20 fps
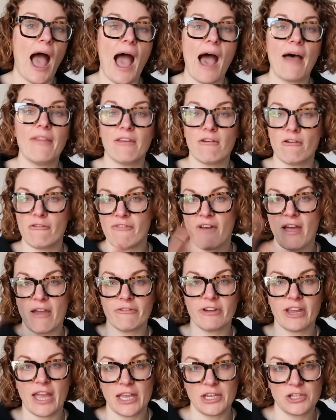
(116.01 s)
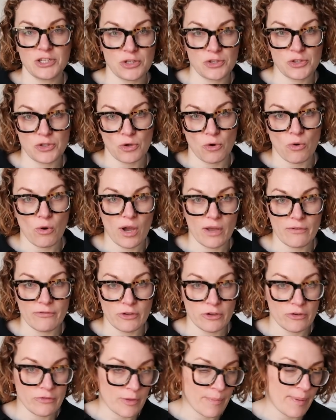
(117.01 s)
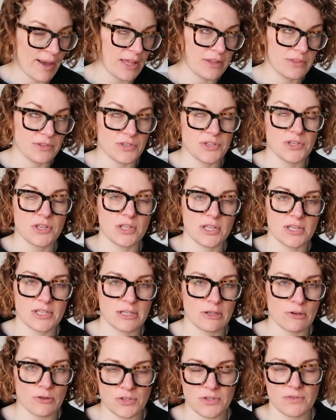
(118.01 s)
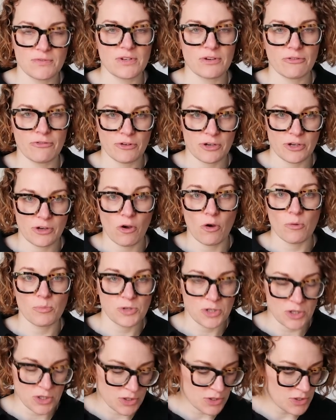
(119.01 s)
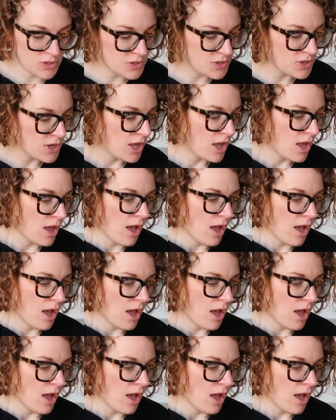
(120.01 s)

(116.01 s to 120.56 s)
And there are variations on quite a few of the patterns, so there's lots of different options.